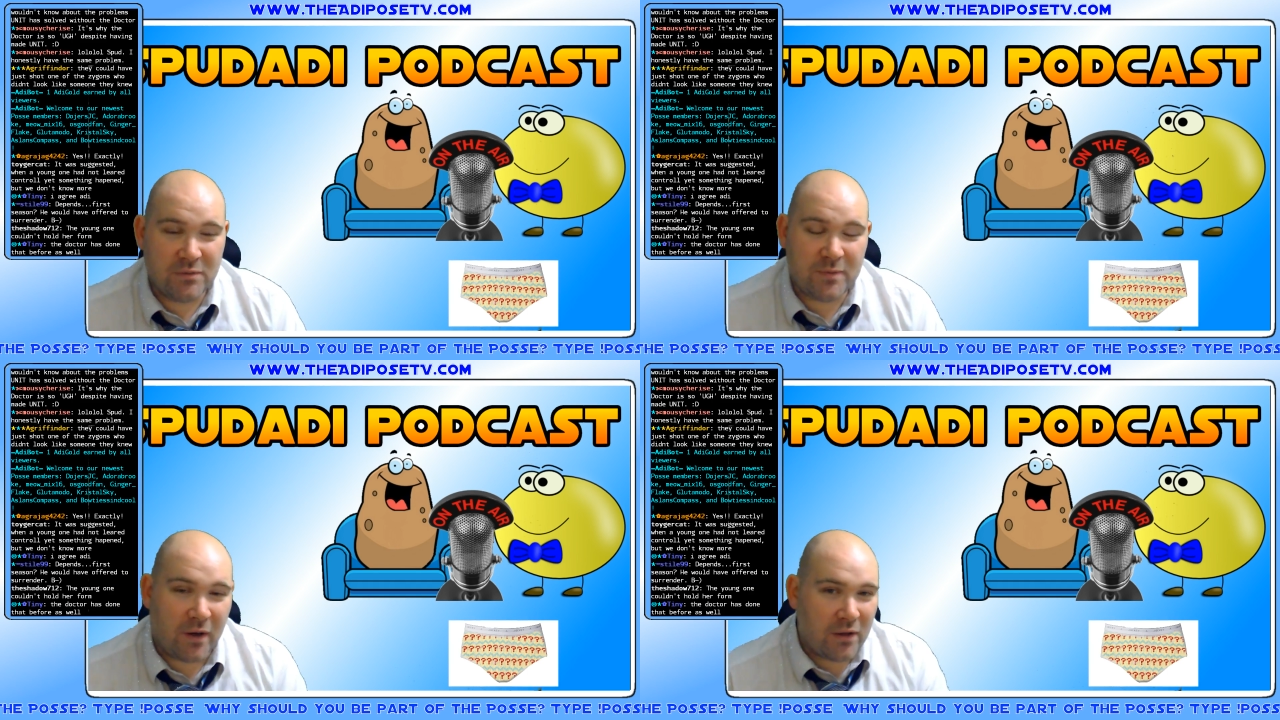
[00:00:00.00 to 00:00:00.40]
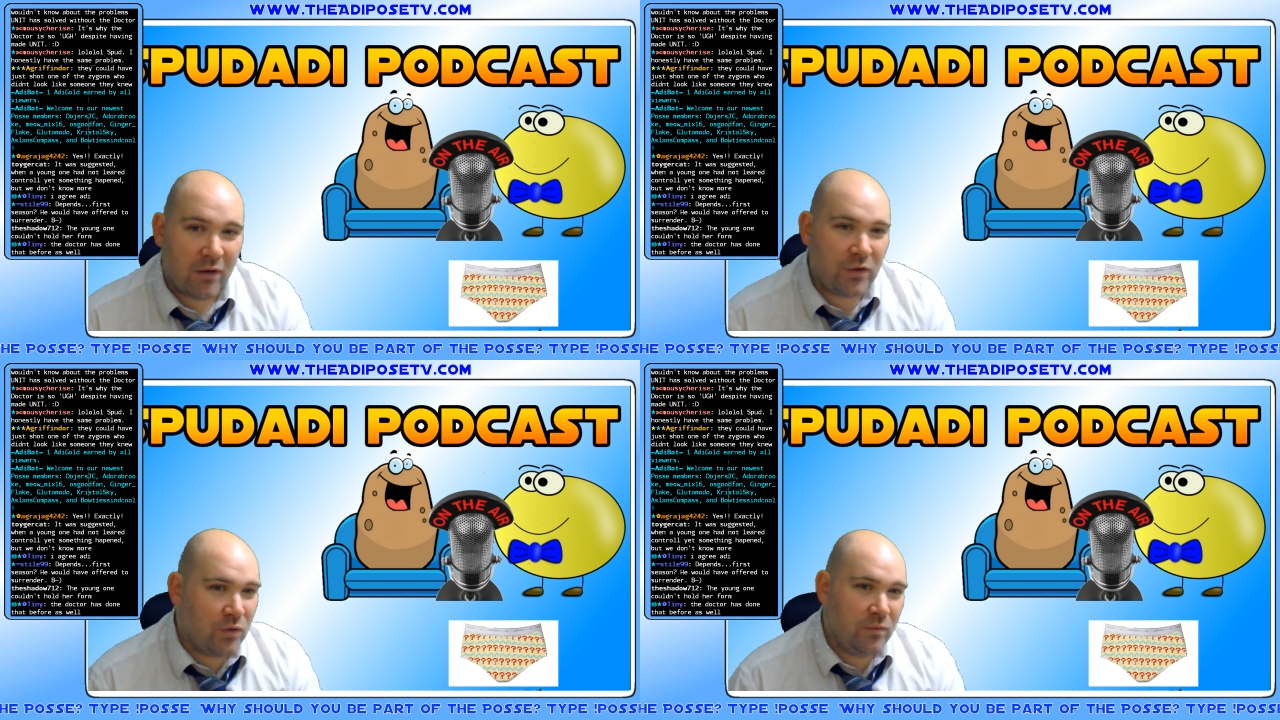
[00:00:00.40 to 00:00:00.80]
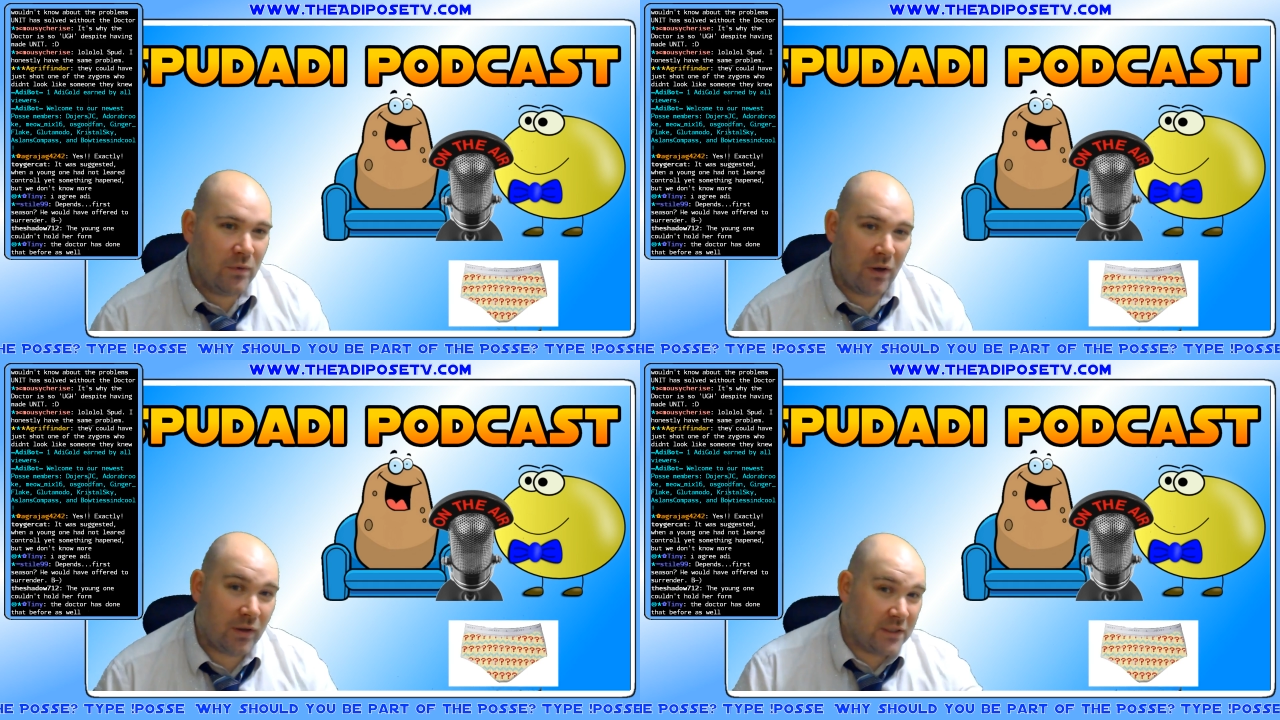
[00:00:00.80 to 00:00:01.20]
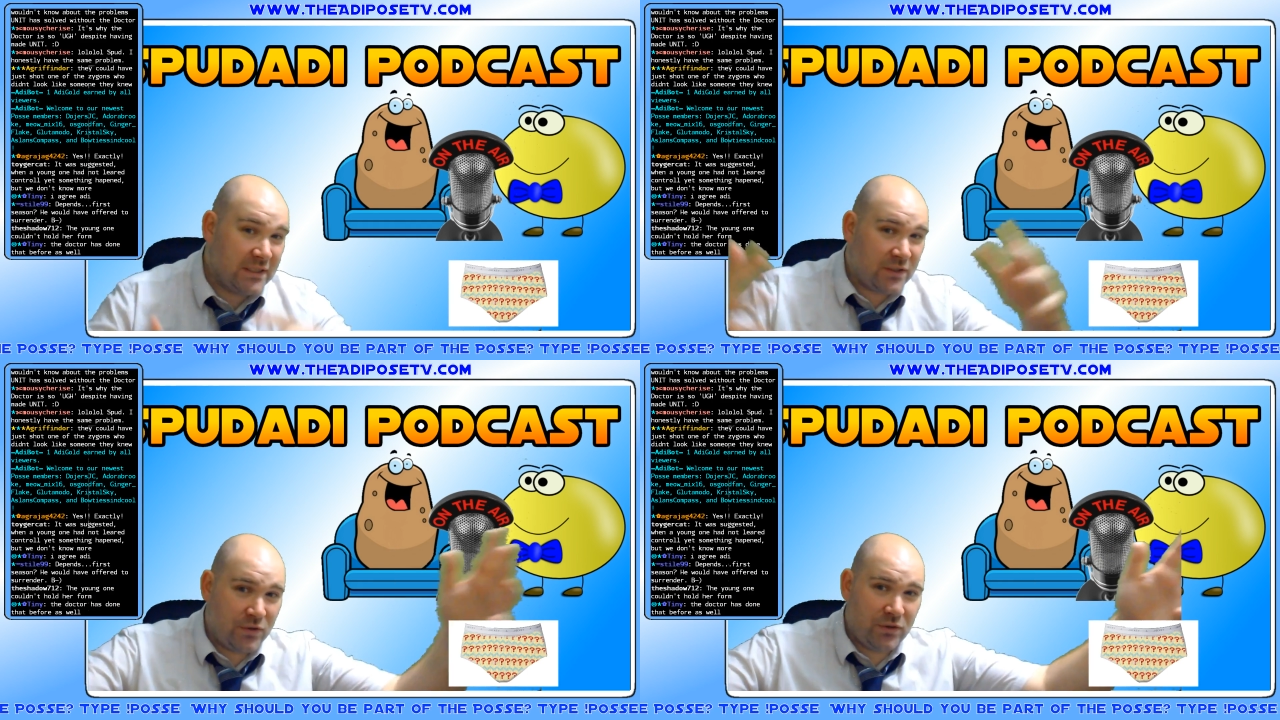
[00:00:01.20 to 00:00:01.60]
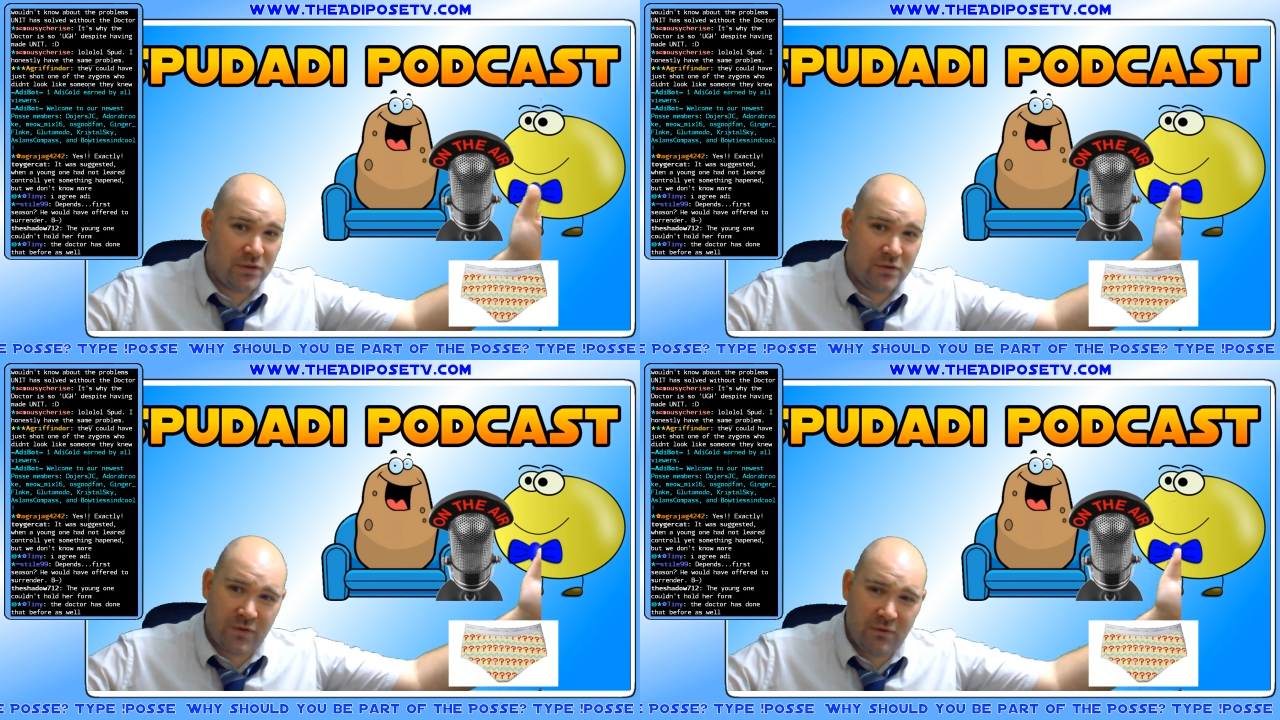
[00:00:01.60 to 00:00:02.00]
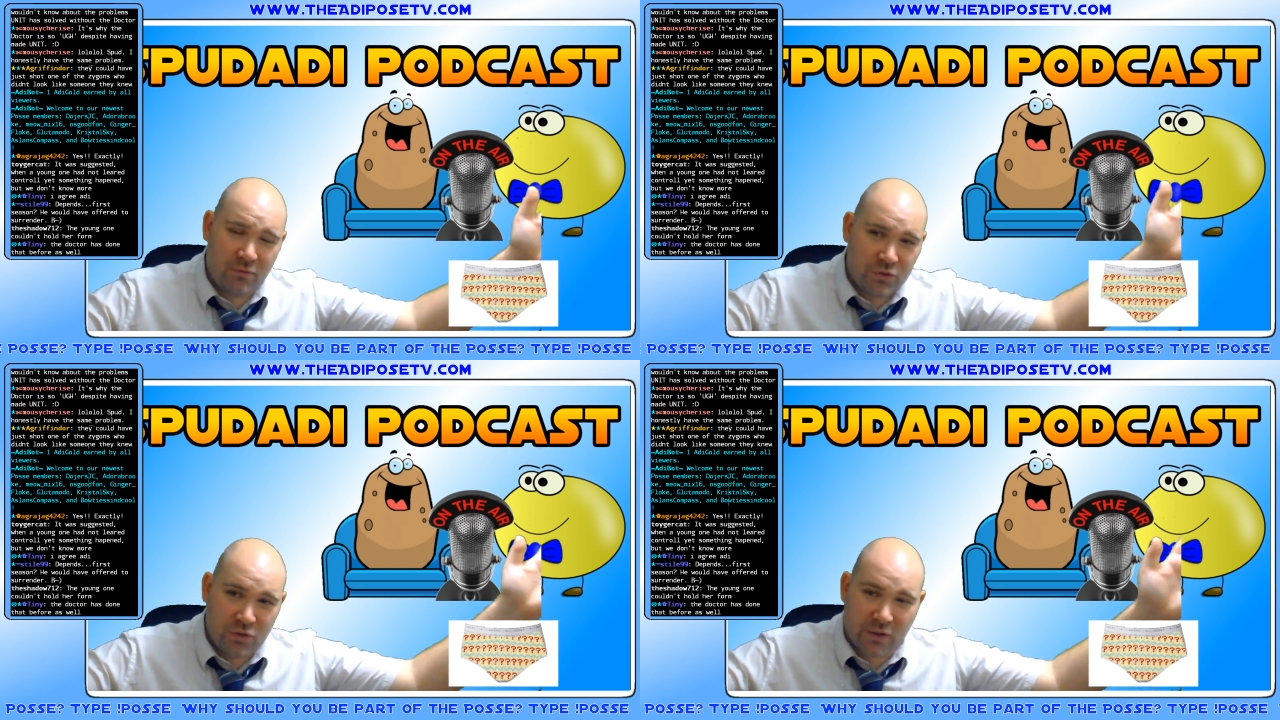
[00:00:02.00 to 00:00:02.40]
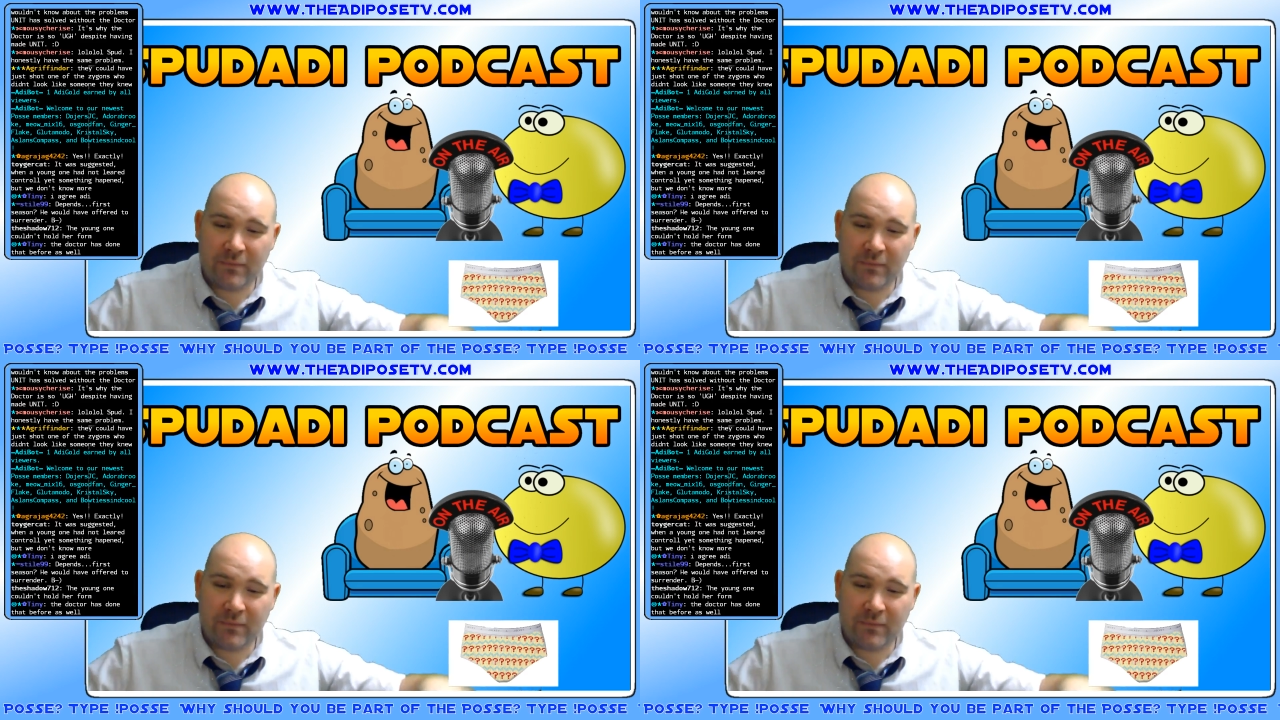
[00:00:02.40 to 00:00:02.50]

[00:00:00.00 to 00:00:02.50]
But is this good news for you, or do you not care?